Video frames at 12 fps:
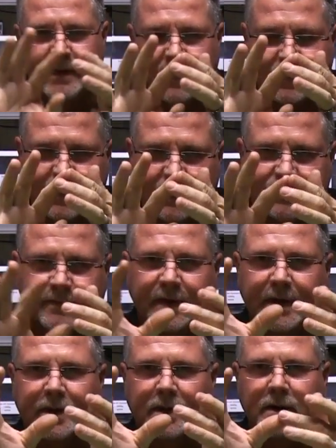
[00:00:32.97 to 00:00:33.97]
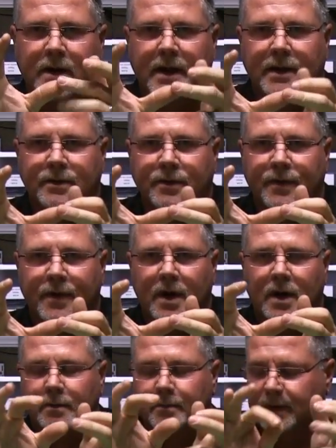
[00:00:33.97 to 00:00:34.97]
index finger and your
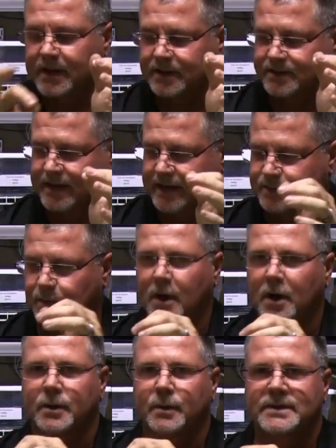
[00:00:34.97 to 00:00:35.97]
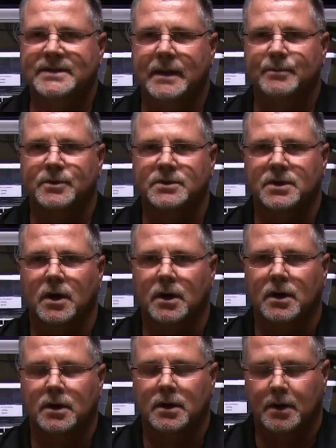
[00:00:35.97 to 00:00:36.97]
thumb, because that's where all your receptors
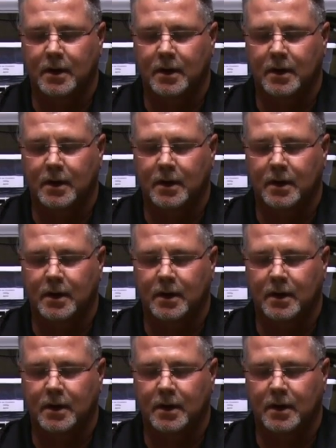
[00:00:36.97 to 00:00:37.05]
are,